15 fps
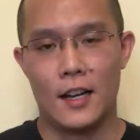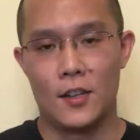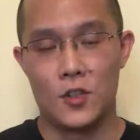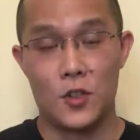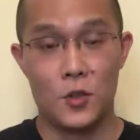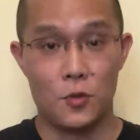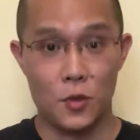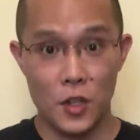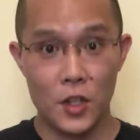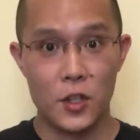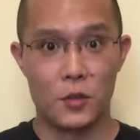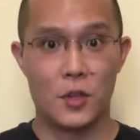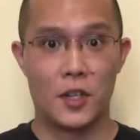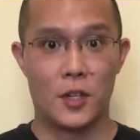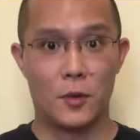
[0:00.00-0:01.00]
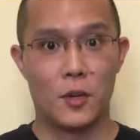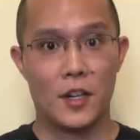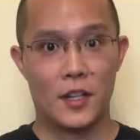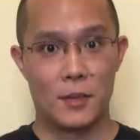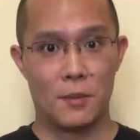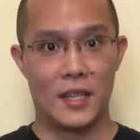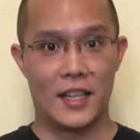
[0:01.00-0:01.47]
she really
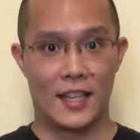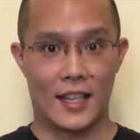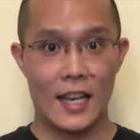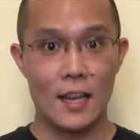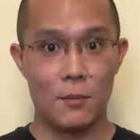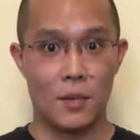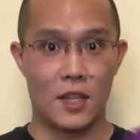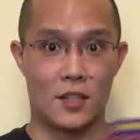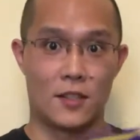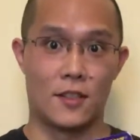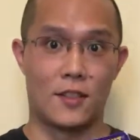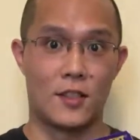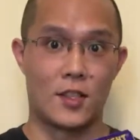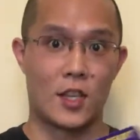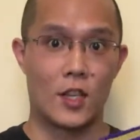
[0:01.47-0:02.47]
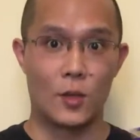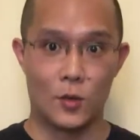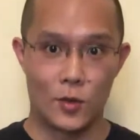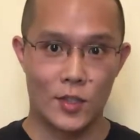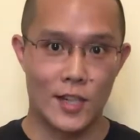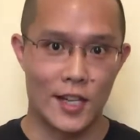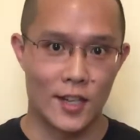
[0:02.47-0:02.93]
wanted to play the game because of this
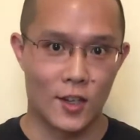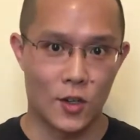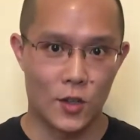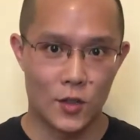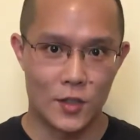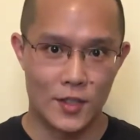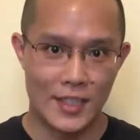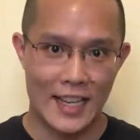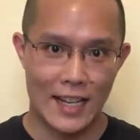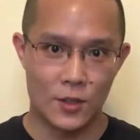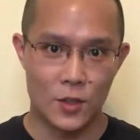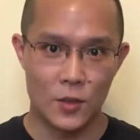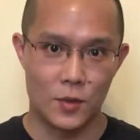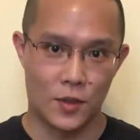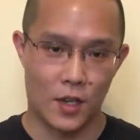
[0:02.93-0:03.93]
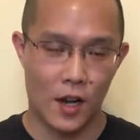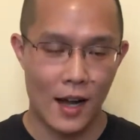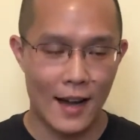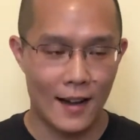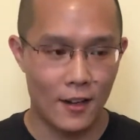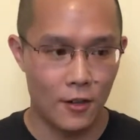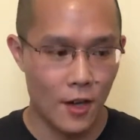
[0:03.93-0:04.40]
cute cartoon
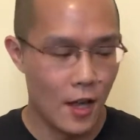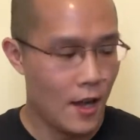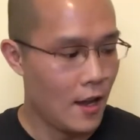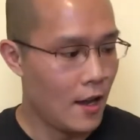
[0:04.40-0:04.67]
cow.